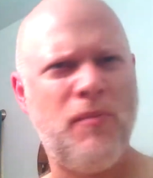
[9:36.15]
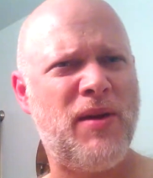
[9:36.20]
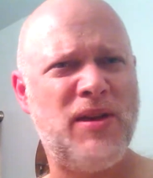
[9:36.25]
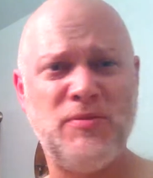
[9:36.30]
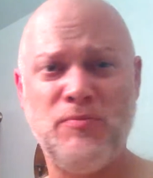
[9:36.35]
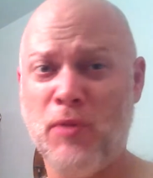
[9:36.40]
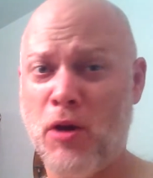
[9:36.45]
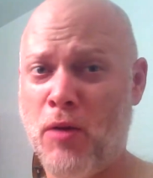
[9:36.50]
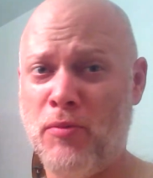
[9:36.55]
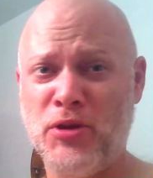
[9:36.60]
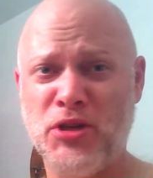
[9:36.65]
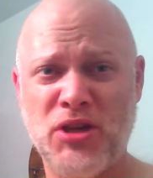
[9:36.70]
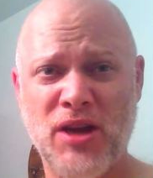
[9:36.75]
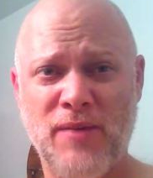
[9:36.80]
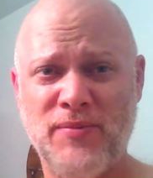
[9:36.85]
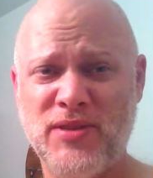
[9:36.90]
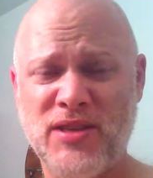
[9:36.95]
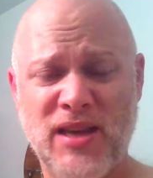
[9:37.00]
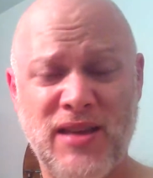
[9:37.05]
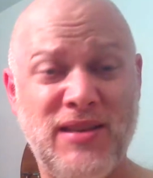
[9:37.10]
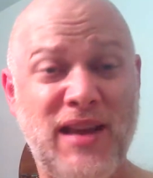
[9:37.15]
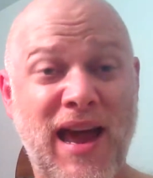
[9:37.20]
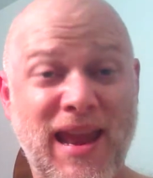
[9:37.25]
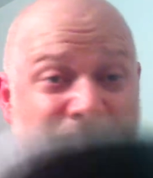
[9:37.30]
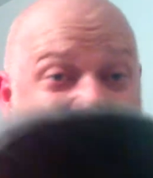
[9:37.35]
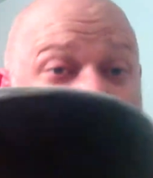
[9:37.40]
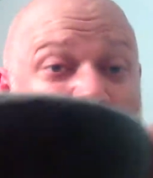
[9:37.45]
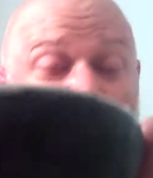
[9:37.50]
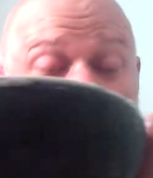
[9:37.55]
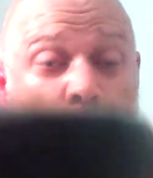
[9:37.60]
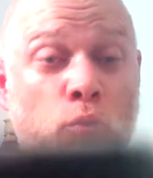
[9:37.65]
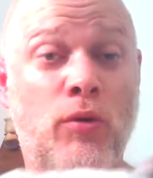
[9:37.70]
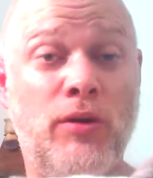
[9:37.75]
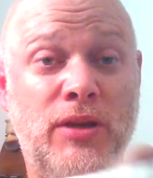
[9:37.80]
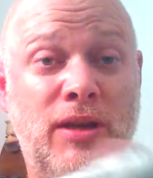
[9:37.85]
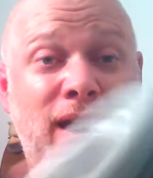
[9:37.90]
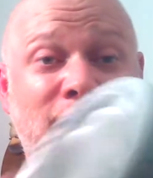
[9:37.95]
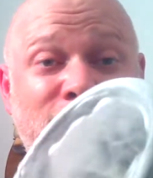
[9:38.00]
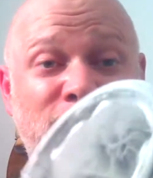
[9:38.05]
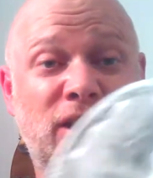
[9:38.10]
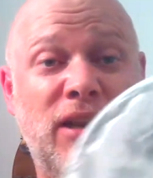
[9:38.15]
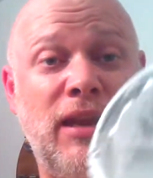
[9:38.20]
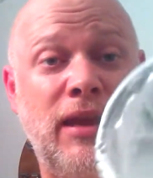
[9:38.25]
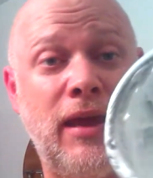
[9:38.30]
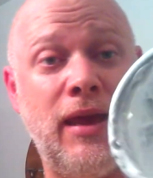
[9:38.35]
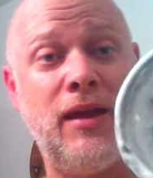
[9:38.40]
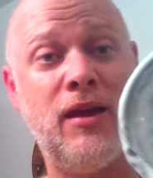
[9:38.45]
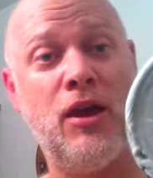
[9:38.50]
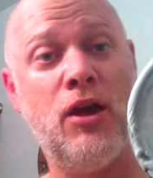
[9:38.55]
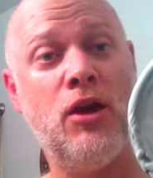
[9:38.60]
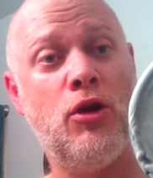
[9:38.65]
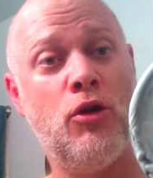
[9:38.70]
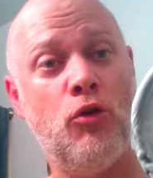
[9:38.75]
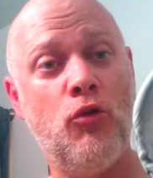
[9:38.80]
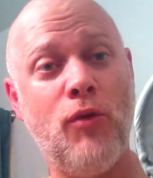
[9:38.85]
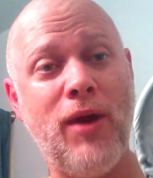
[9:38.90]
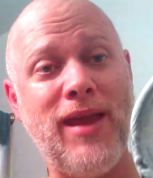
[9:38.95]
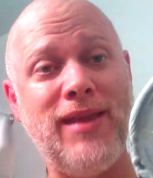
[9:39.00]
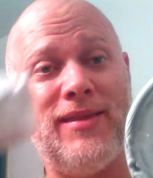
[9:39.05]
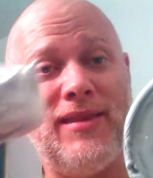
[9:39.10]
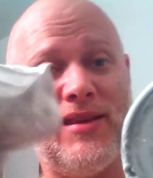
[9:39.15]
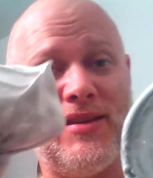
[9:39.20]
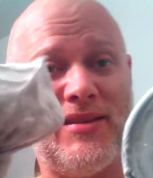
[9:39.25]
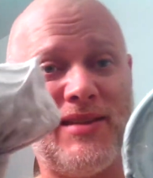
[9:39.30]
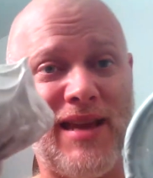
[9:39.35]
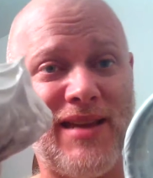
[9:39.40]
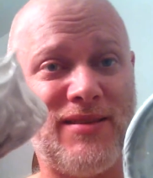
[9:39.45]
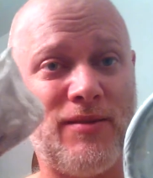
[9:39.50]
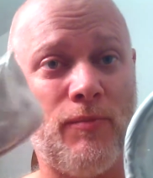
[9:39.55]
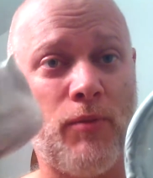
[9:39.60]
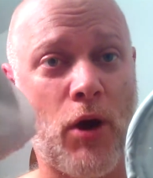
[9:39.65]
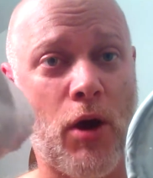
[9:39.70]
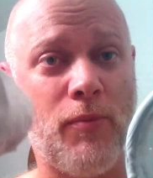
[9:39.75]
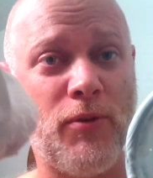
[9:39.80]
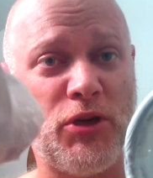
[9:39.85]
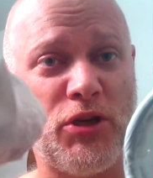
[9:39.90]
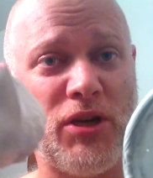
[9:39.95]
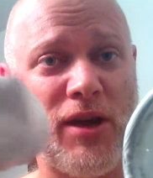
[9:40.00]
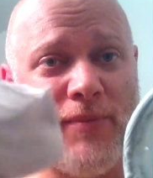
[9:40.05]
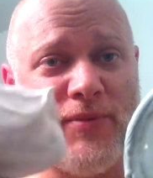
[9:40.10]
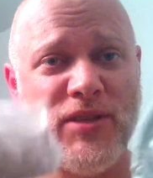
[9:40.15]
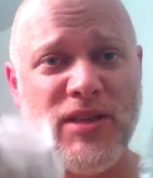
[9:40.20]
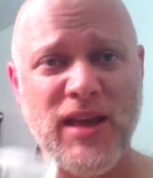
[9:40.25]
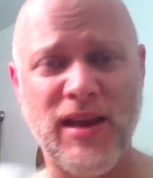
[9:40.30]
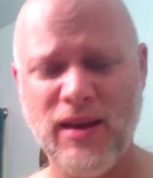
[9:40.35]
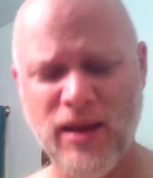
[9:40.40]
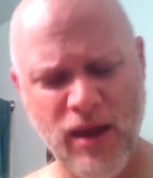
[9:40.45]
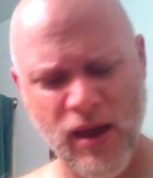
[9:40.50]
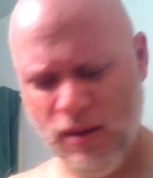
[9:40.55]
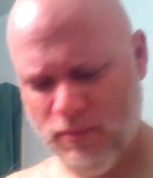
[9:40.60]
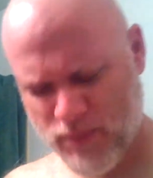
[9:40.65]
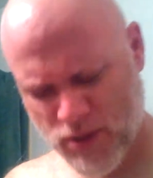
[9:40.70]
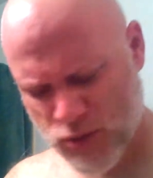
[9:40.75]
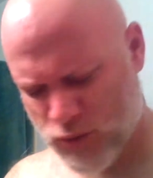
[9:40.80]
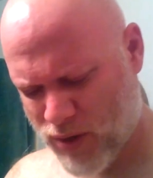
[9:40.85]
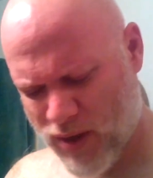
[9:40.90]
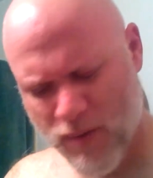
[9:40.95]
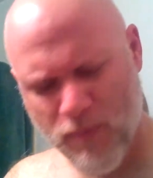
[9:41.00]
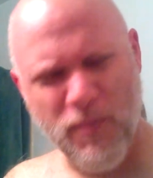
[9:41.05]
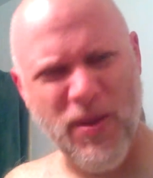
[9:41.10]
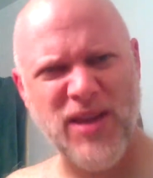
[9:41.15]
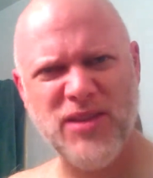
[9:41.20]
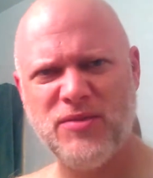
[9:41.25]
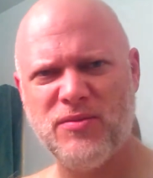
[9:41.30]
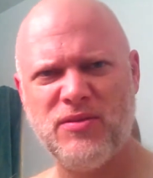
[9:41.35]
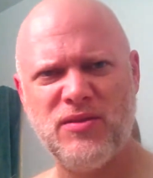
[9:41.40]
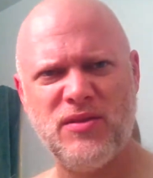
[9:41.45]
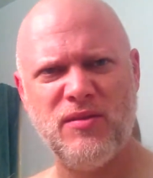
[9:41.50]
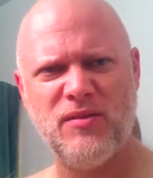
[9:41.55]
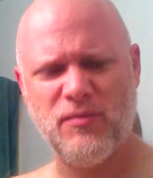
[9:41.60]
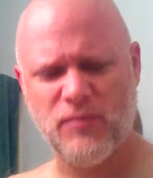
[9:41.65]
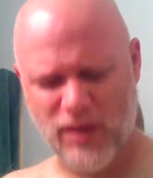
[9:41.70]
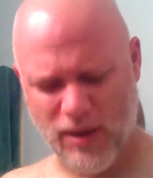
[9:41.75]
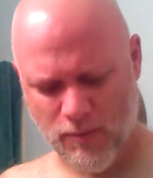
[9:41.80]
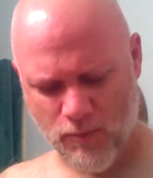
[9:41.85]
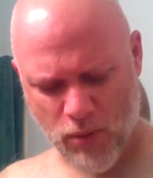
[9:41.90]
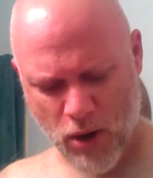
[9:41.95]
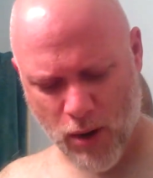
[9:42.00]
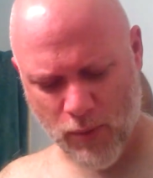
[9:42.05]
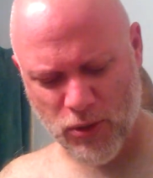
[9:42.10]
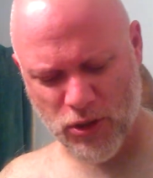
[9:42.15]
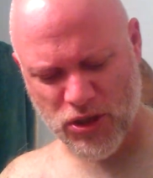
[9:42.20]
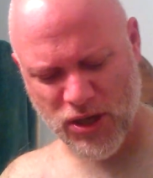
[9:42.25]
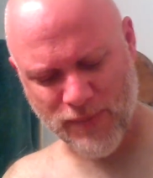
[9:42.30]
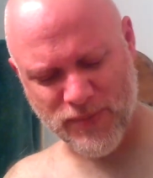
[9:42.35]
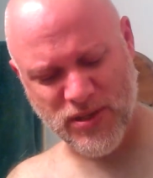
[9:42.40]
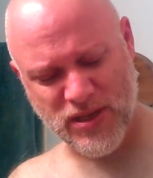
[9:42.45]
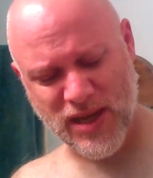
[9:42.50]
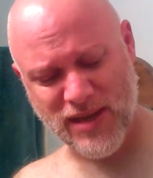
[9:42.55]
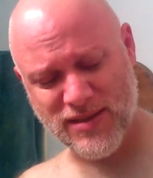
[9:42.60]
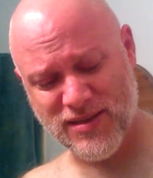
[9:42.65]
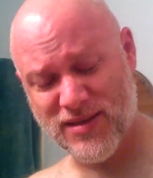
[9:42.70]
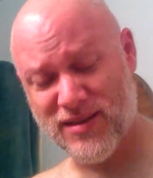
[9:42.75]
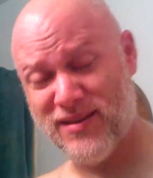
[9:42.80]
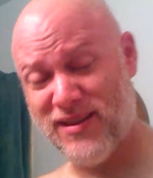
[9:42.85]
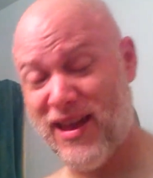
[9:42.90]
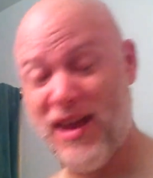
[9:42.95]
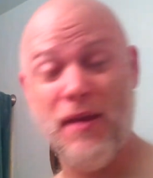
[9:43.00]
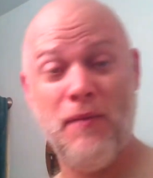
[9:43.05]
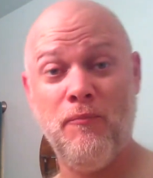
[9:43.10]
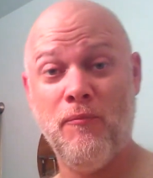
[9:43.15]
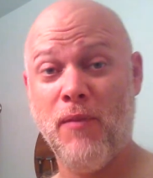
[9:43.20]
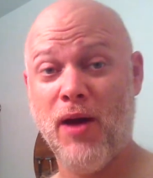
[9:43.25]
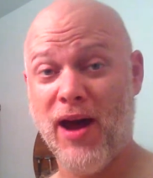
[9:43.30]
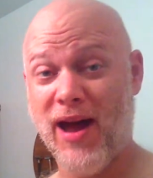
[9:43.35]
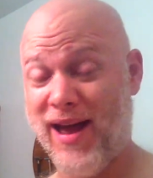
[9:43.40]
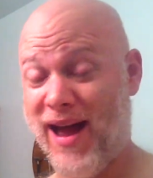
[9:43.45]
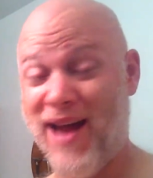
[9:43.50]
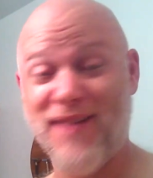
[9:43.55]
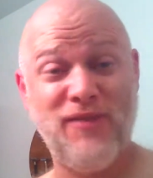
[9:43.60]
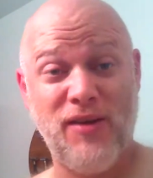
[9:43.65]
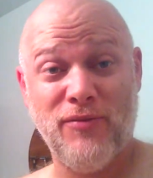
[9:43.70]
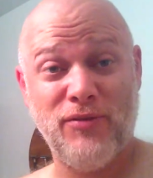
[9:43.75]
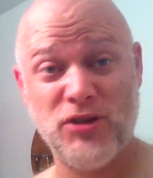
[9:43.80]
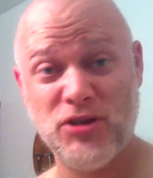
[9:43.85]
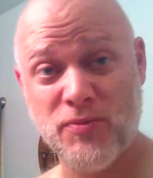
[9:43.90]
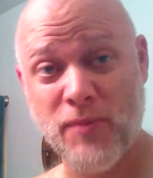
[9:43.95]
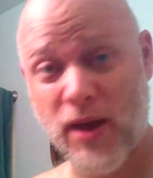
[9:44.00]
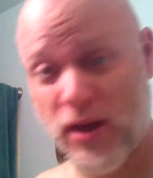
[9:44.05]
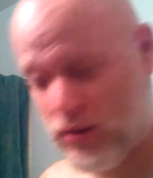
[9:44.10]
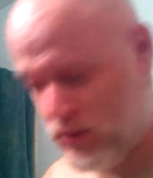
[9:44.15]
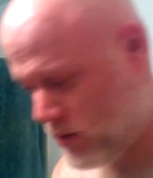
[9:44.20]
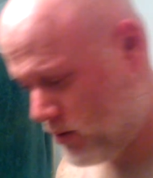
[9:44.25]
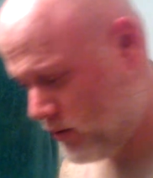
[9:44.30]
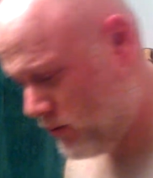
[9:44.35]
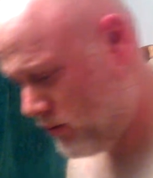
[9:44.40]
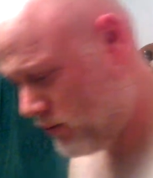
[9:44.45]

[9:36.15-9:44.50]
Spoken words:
the best barbershop scents, and I would definitely rate this as a barbershop scent, but it's one of the best barbershop scents I've ever smelled.